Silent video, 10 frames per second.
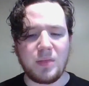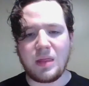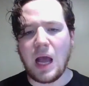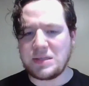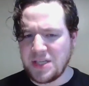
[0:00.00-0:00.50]

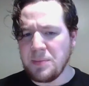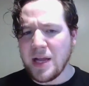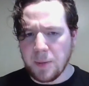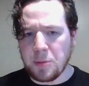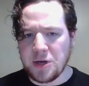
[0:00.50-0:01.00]
I did make
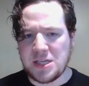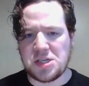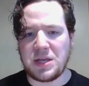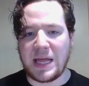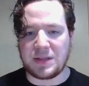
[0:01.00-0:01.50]
a
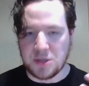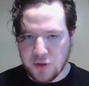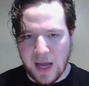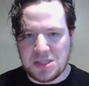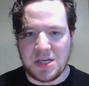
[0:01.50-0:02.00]
prediction that the
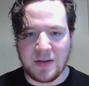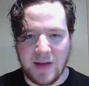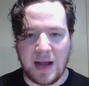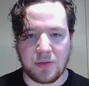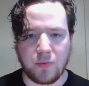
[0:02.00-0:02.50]
tragedy of
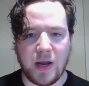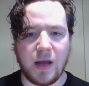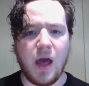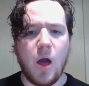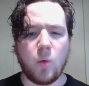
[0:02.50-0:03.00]
Act 3
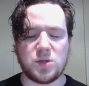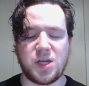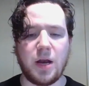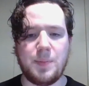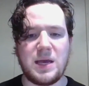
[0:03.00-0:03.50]
was
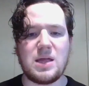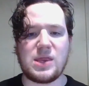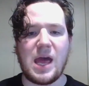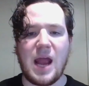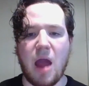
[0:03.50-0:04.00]
going to be
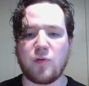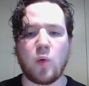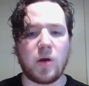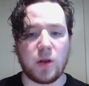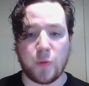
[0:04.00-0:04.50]
that
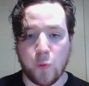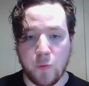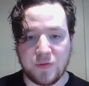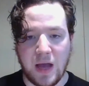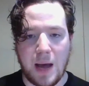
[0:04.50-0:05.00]
everyone on the
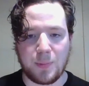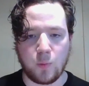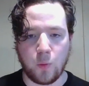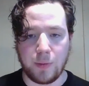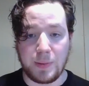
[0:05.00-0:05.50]
rooftop
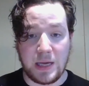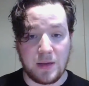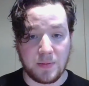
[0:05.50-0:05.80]
would be